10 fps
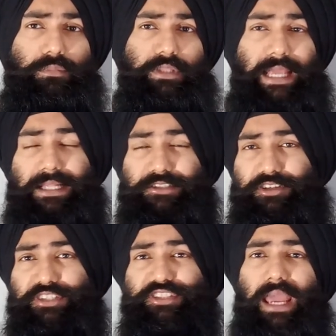The answer
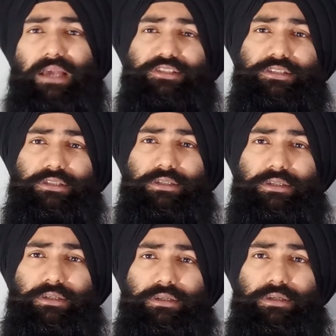is yes.
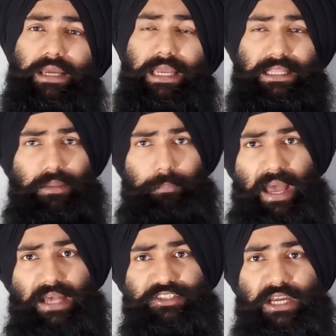In the
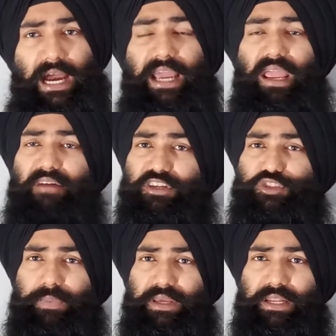past, I have
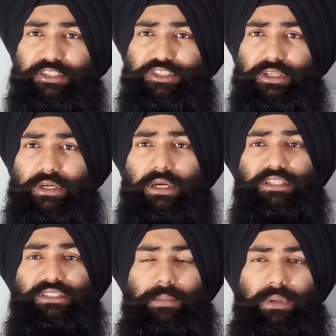experienced
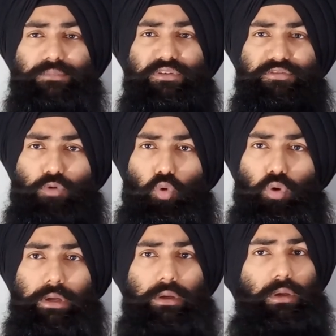symptoms of
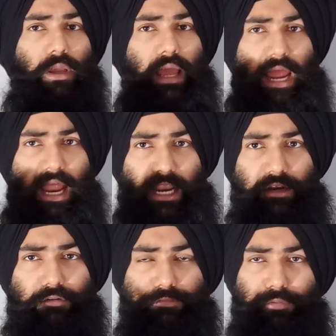cold
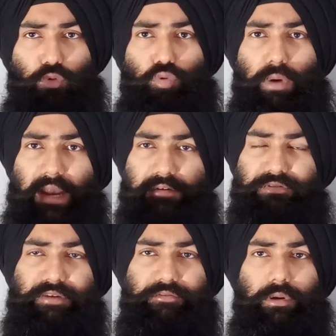and flu and
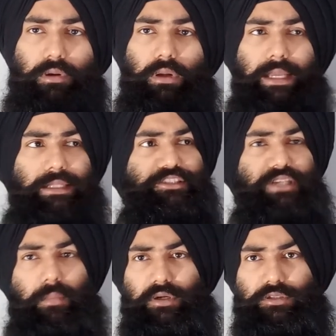fever in
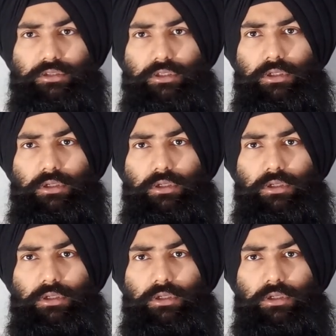summers.